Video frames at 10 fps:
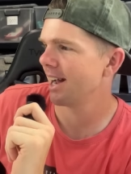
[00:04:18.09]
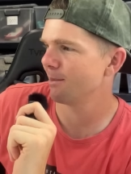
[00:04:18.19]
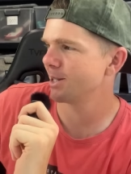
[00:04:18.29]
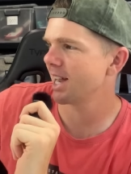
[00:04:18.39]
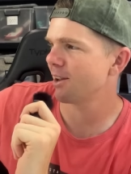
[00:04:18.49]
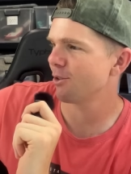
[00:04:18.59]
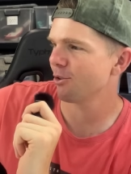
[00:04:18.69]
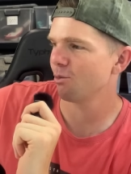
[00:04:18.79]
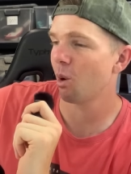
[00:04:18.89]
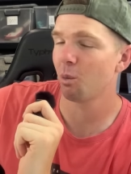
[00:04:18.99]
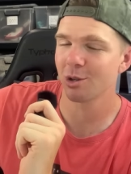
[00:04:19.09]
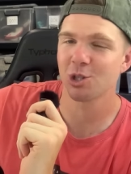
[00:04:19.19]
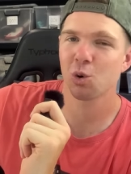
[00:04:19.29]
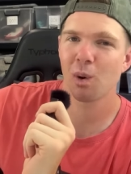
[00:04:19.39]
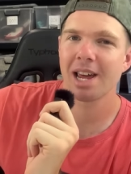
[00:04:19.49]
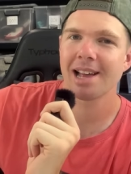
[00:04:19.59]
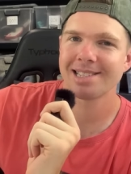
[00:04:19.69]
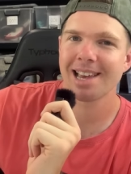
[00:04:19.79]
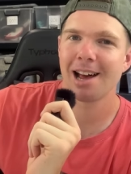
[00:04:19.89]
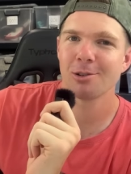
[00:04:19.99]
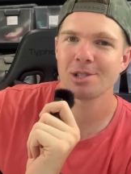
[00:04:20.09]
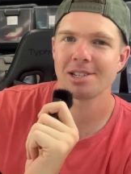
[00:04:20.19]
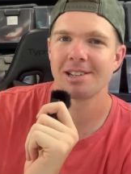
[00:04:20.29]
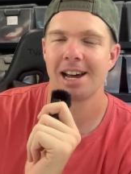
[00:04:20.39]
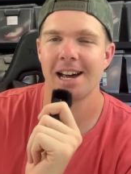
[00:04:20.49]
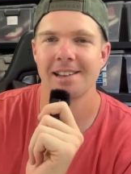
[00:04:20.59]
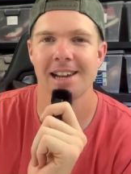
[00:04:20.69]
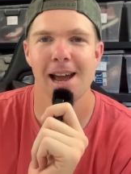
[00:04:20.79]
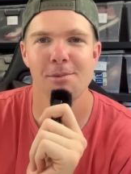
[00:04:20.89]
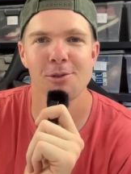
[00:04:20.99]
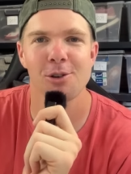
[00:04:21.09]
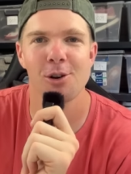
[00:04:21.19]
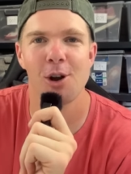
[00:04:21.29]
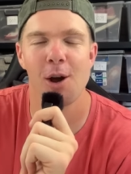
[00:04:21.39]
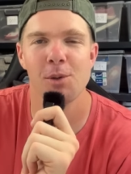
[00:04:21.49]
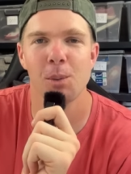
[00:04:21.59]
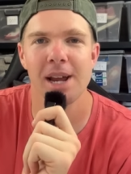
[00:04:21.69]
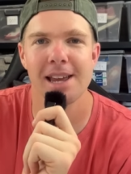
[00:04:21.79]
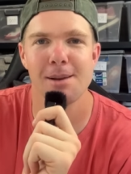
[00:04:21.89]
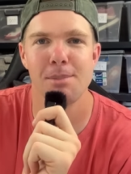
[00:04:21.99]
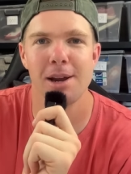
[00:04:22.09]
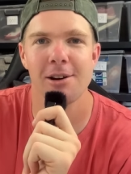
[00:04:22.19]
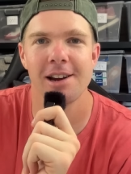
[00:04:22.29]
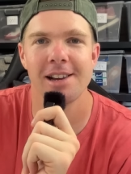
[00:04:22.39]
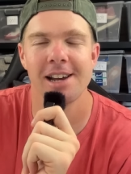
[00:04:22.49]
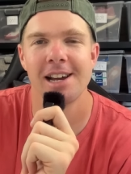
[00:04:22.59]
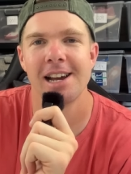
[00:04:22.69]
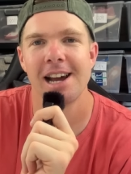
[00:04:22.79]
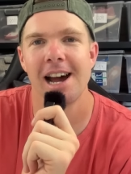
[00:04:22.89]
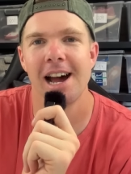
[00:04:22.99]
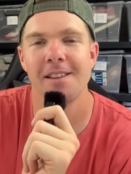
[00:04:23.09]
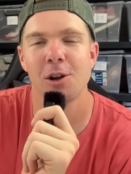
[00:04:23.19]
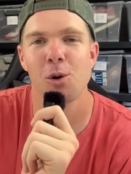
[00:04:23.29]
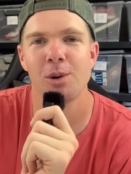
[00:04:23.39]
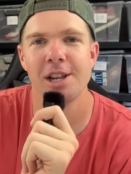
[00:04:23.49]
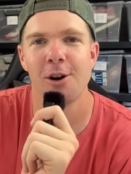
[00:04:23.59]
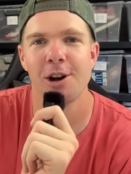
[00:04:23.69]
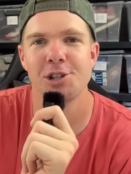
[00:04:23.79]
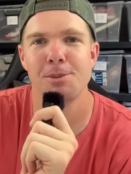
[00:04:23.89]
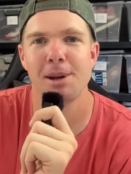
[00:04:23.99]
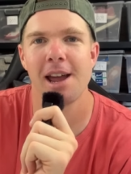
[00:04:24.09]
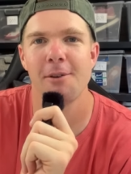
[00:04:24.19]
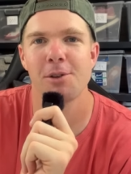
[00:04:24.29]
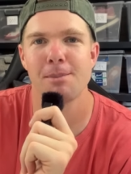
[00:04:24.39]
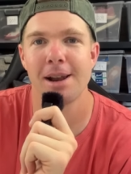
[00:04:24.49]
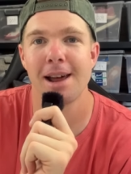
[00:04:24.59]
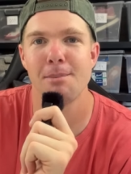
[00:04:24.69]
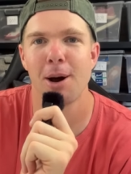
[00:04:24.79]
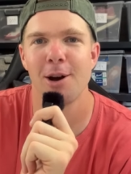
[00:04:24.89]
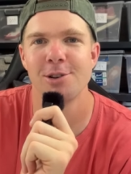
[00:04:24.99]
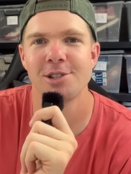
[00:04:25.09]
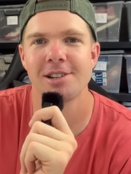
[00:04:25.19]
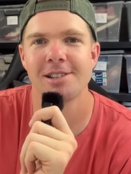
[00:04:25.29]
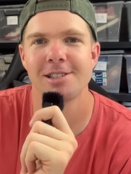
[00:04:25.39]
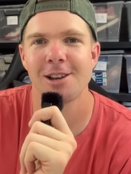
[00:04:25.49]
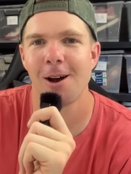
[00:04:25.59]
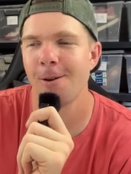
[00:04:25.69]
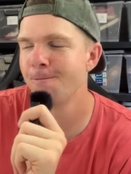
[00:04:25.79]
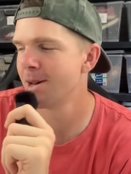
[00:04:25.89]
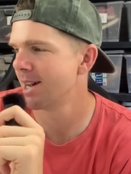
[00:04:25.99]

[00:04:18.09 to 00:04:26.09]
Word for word: And I'm going to take you through what was twenty-eight sales uh, that came through over the weekend period uh, that Courtney and I are shipping out for the Monday post. So